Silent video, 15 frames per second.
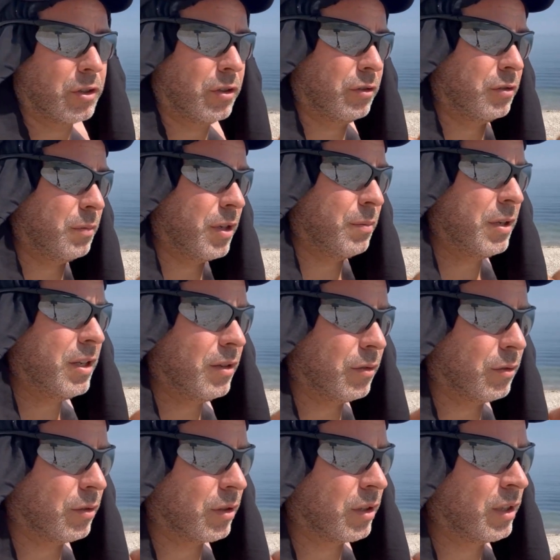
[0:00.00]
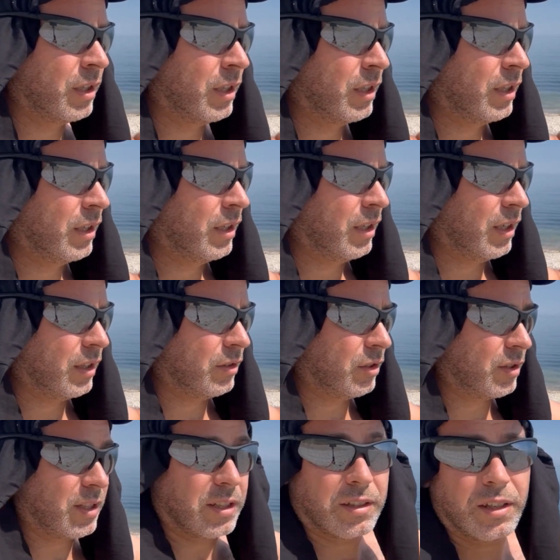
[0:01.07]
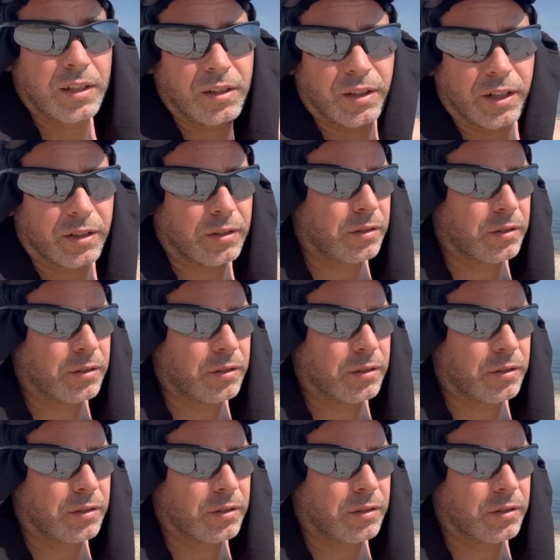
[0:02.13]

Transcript: shows maybe, or just gets hidden there.